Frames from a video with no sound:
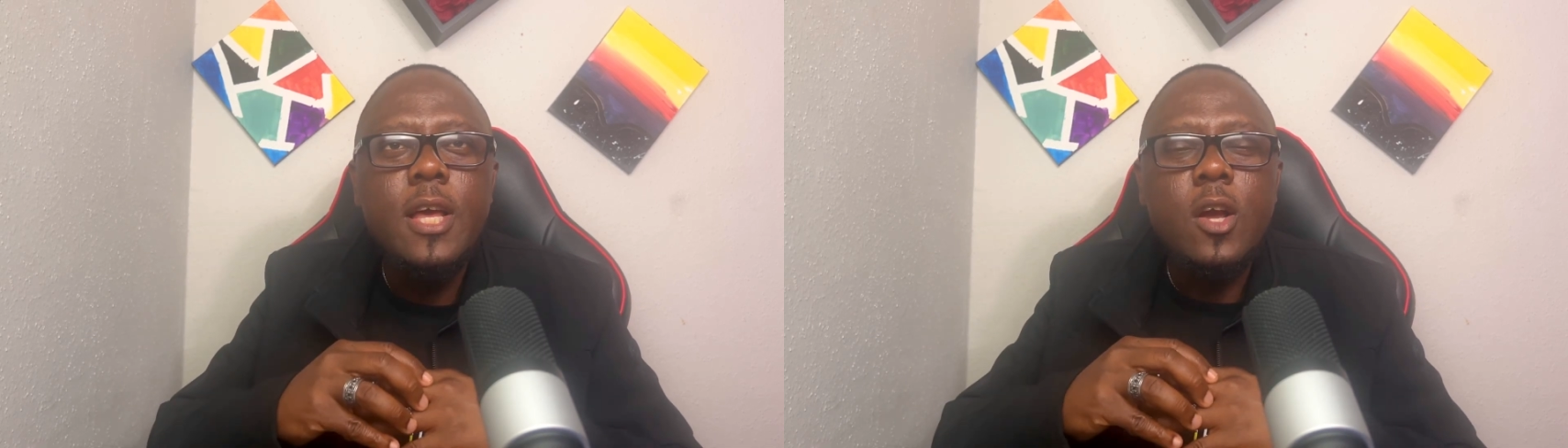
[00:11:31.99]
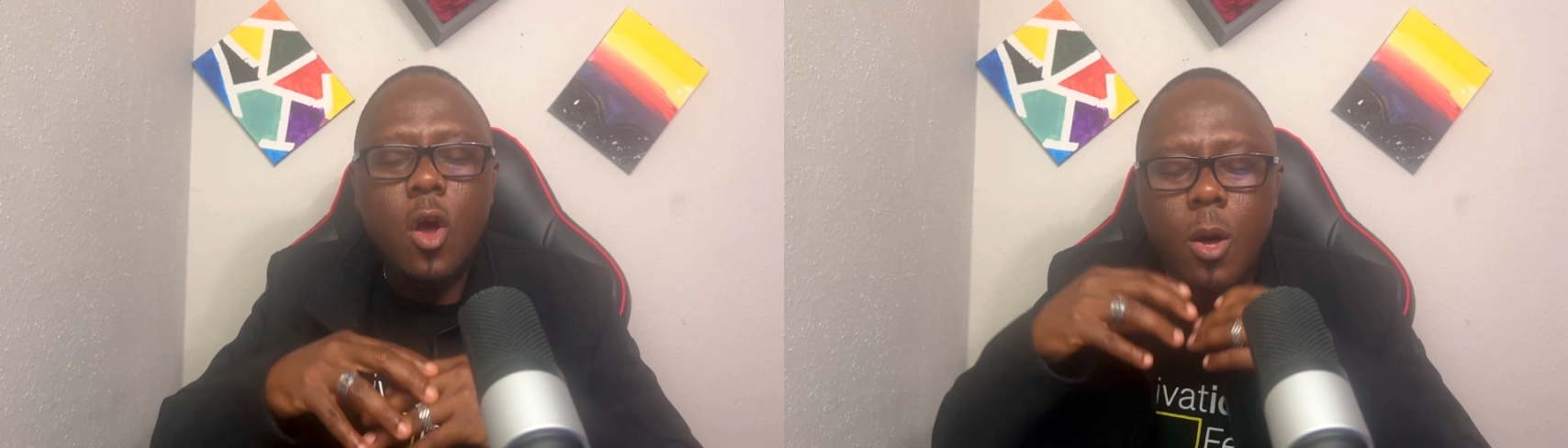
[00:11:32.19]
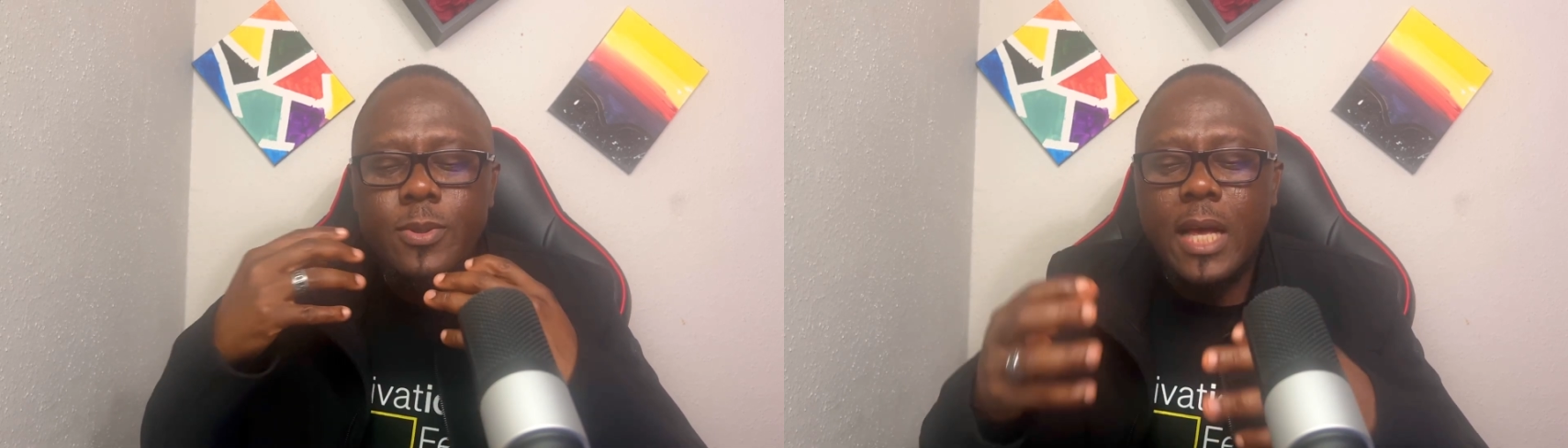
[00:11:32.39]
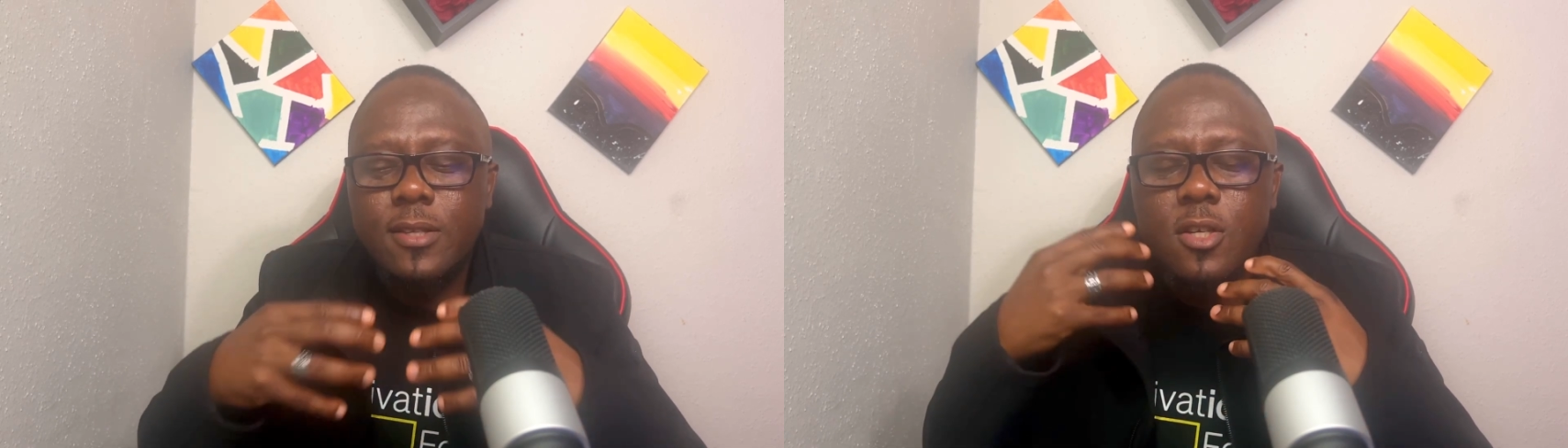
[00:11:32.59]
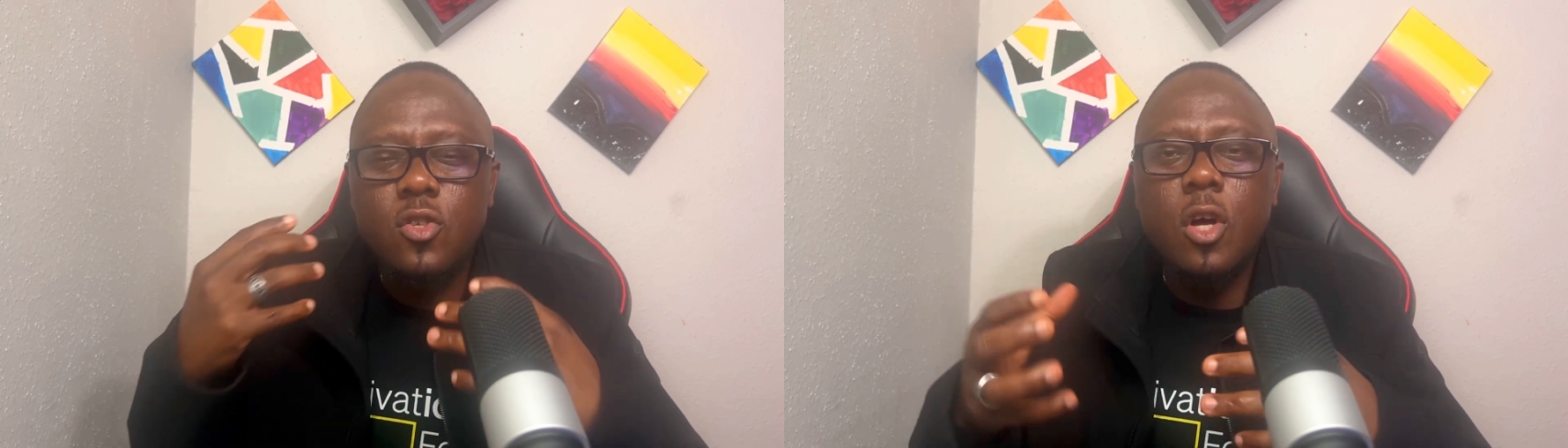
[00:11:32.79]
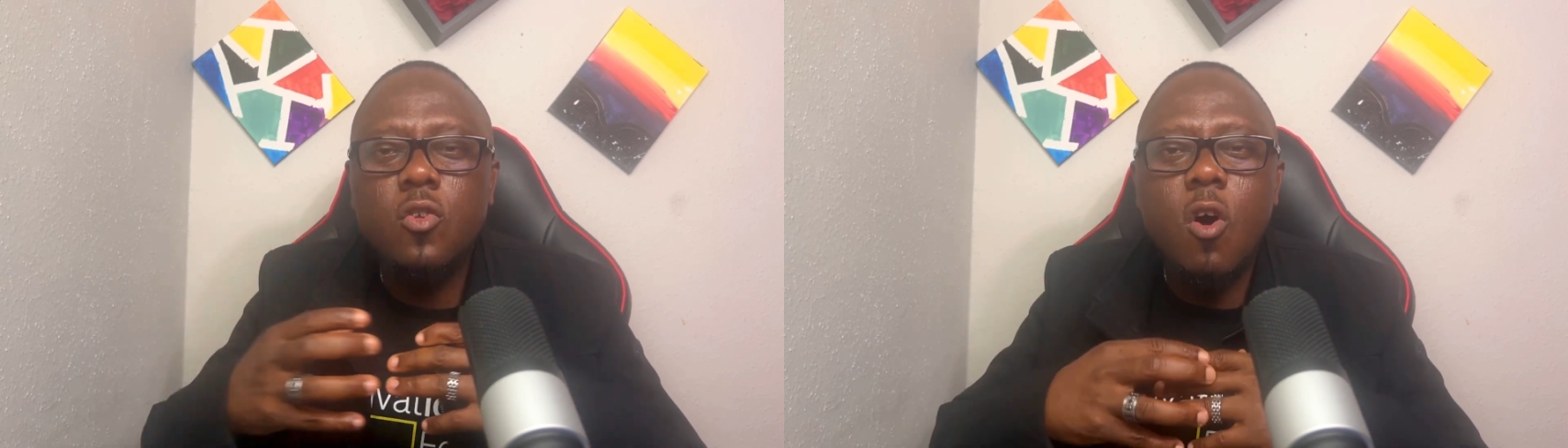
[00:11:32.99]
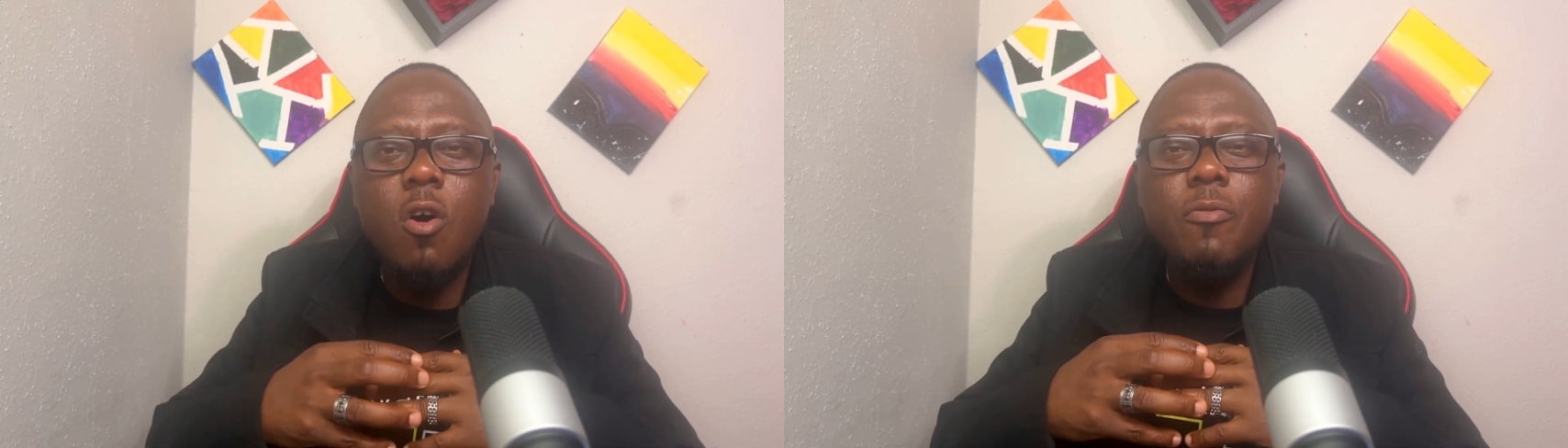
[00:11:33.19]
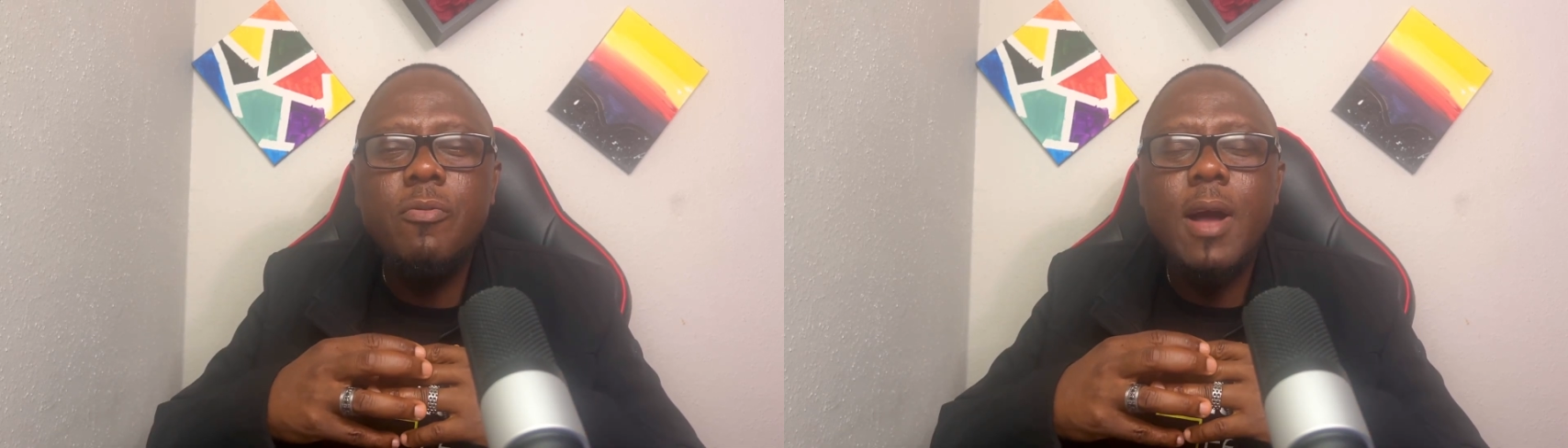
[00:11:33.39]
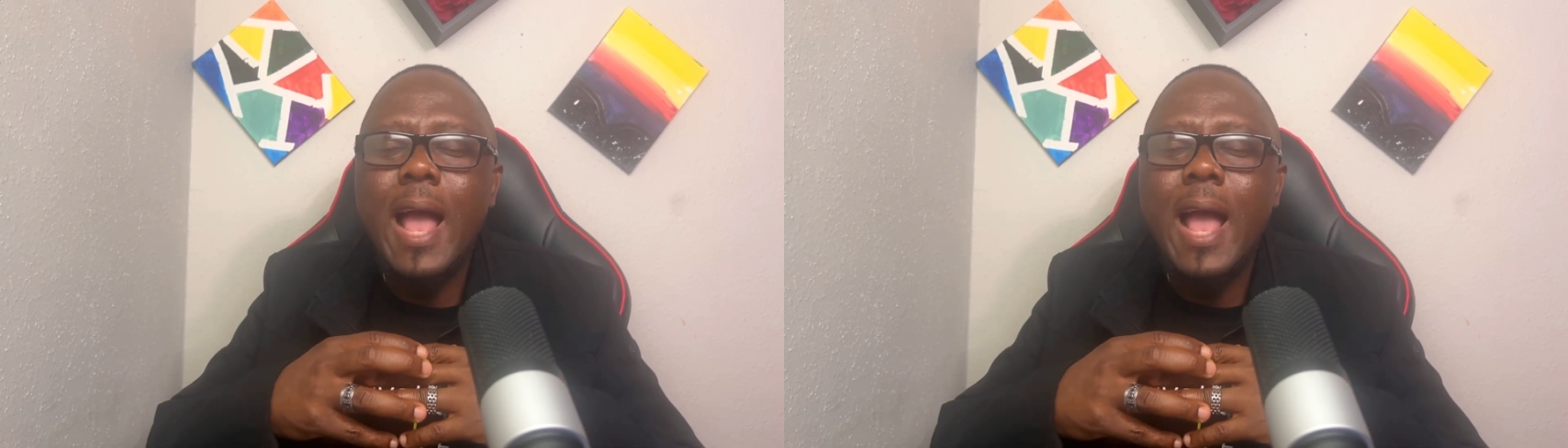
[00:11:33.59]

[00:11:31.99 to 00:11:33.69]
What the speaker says: comes as a result of,